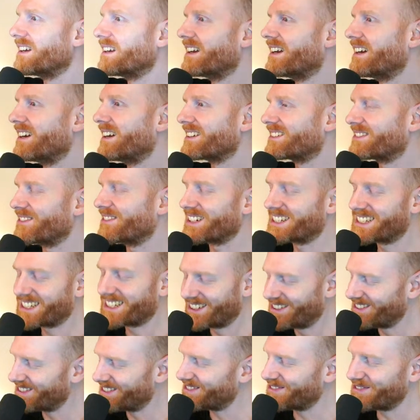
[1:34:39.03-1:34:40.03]

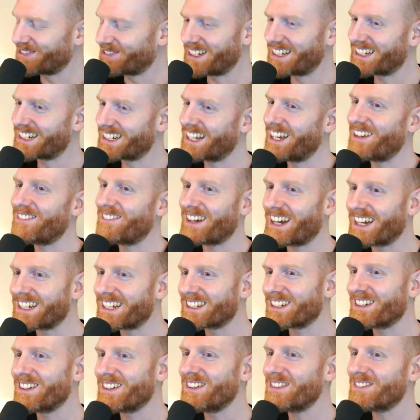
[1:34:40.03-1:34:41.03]
Fill a gap. I
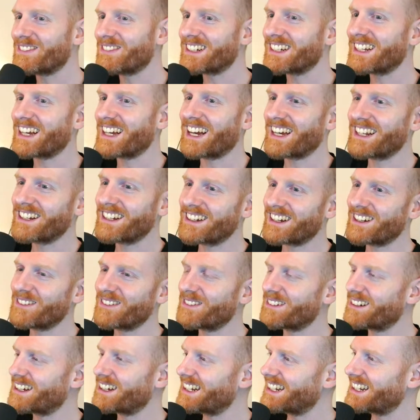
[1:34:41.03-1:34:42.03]
know, but
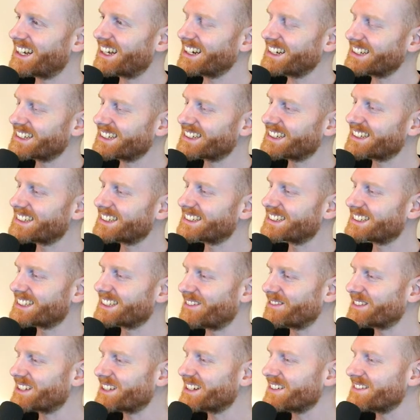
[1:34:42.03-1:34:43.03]
I liked it.
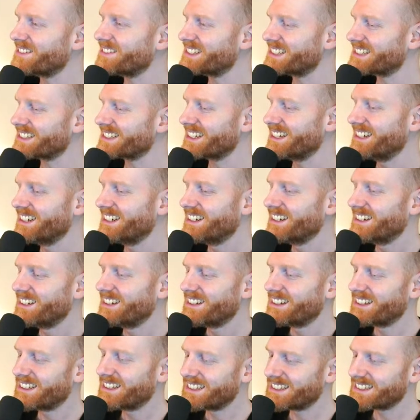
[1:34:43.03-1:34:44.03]
Sometimes
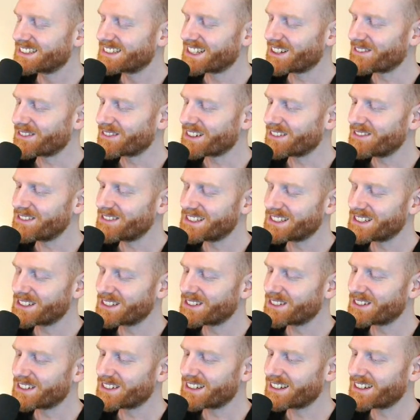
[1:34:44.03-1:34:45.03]
you
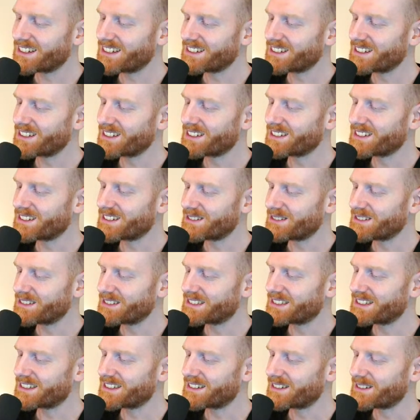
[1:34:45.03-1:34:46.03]
know
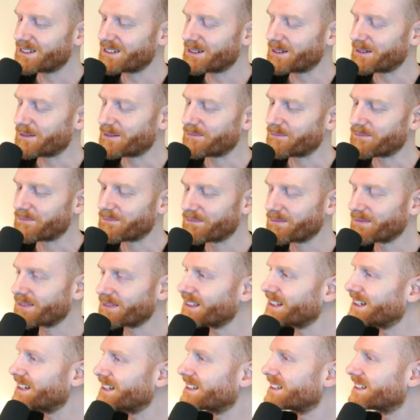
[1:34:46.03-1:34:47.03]
the
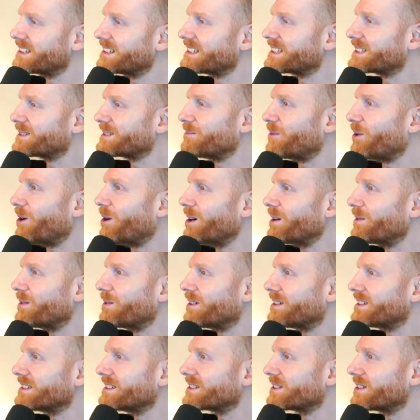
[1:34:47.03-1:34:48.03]
small
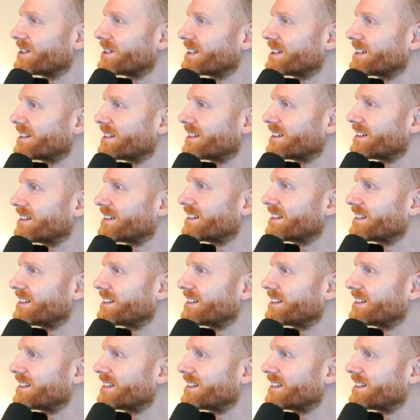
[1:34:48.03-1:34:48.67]
ones or the